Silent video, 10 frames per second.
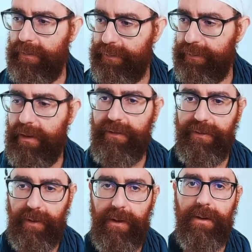
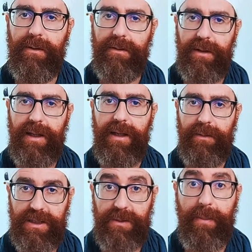powerful
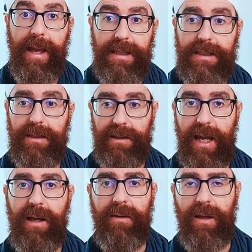space,
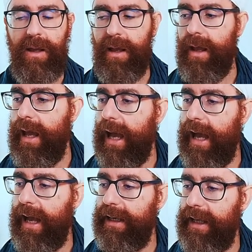yeah?
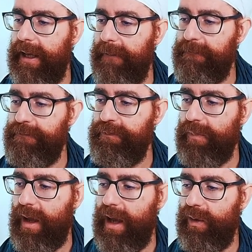
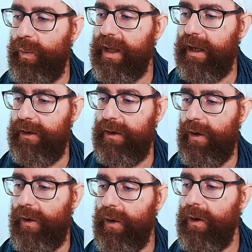And we can
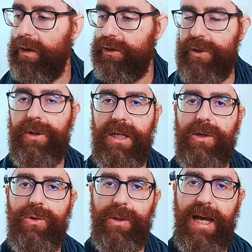all tune
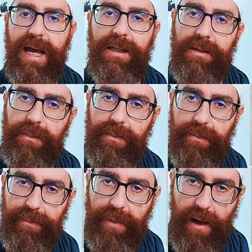into that
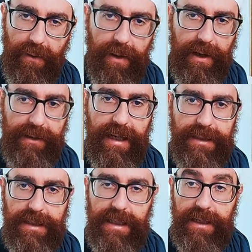power and
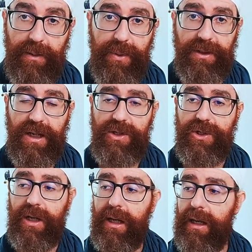that inner
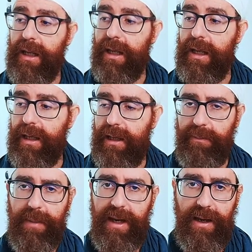potential,
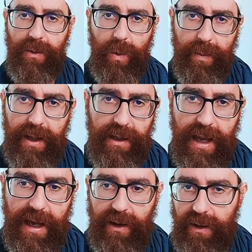men and women.
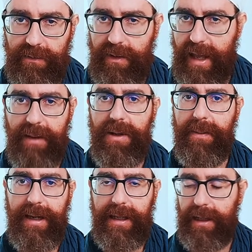Yeah,
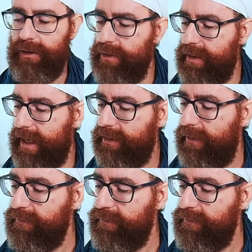everybody can do that